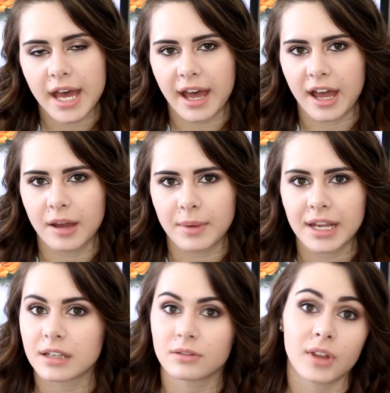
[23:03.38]

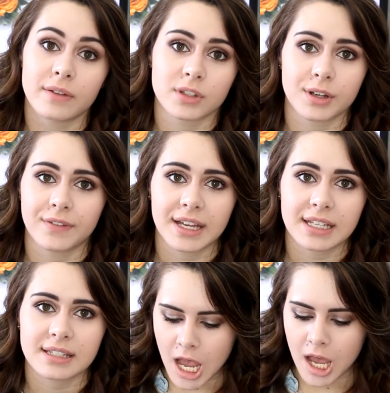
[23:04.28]
I love Sony
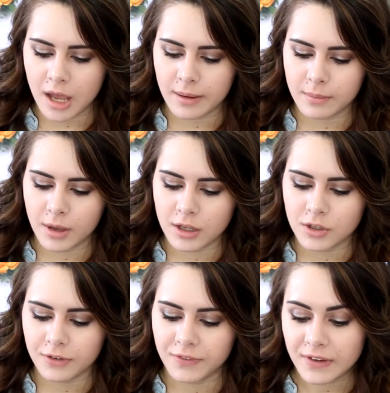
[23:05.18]
Vegas.
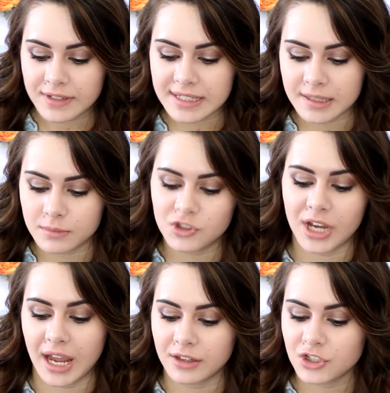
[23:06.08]
Your favorite Sims
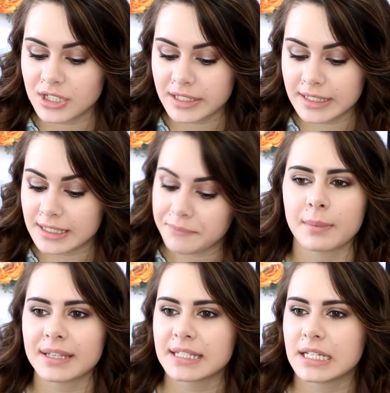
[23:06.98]
challenges?
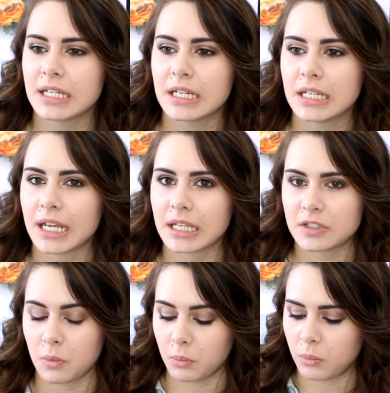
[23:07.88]
I'm guessing
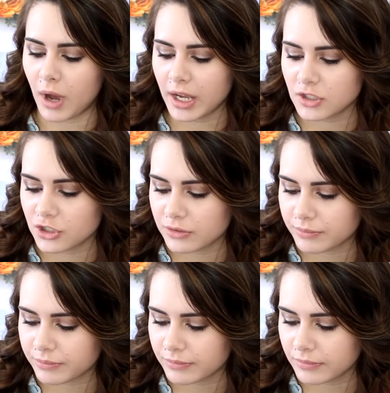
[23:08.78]
to watch.
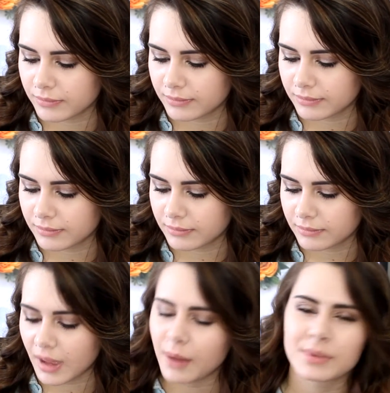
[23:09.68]

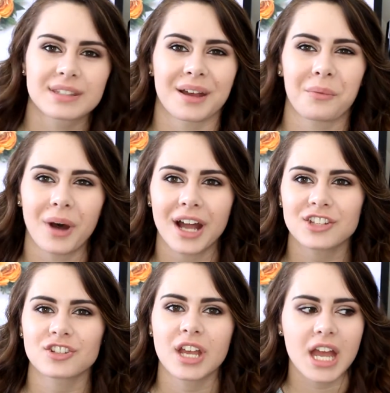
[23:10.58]
I would say
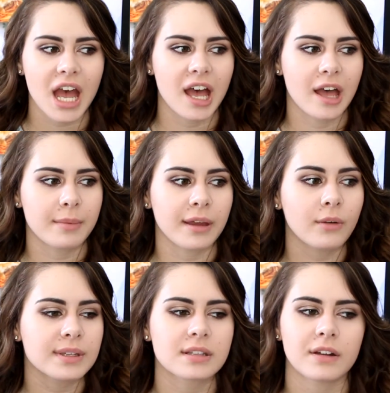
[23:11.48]
watch. I
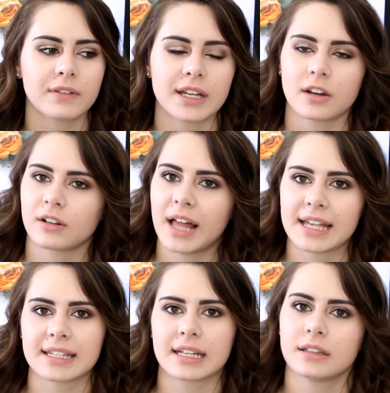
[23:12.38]
always love like
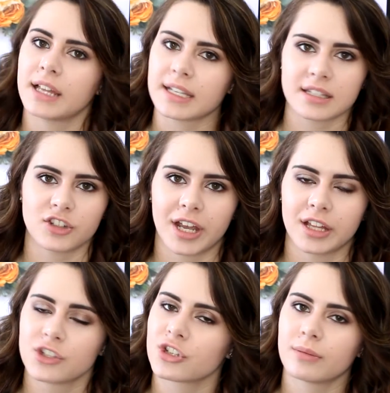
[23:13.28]
classic legacy
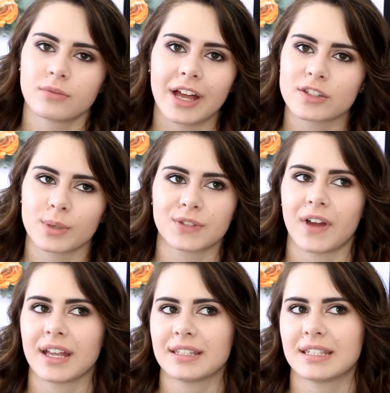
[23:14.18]
challenge. That's always
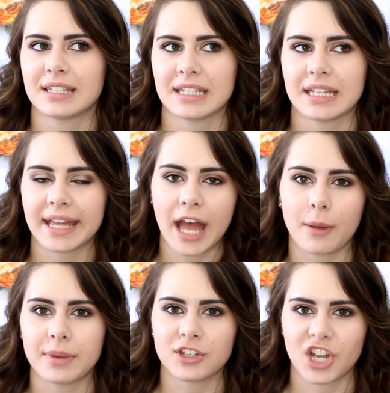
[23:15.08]
fun to see like how
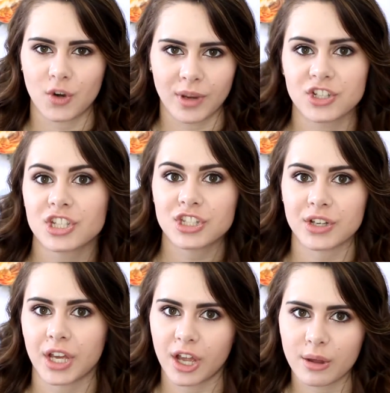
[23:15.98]
many generations you
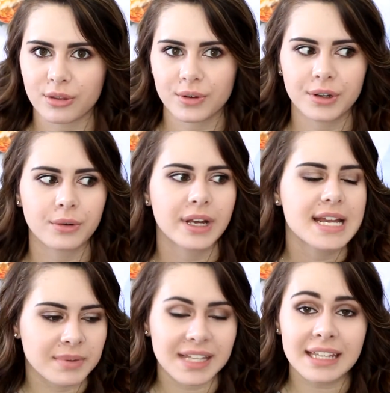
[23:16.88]
can go through.
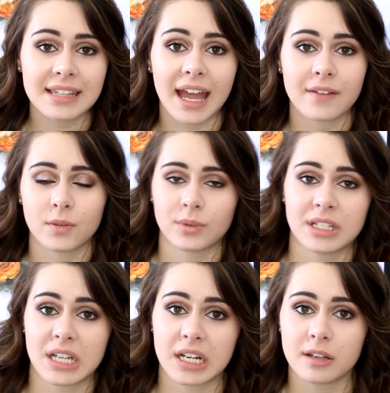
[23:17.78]
Besides that, I haven't
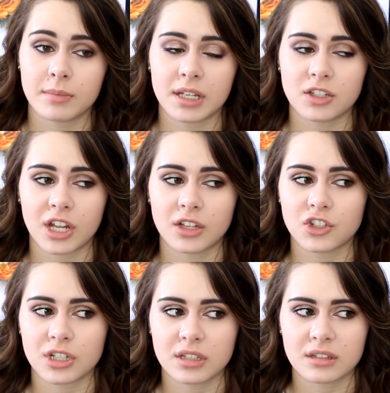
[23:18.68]
really done any mini
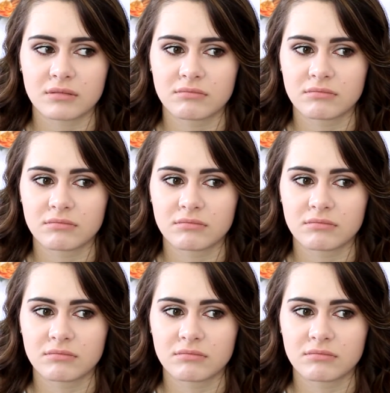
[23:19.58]
challenges.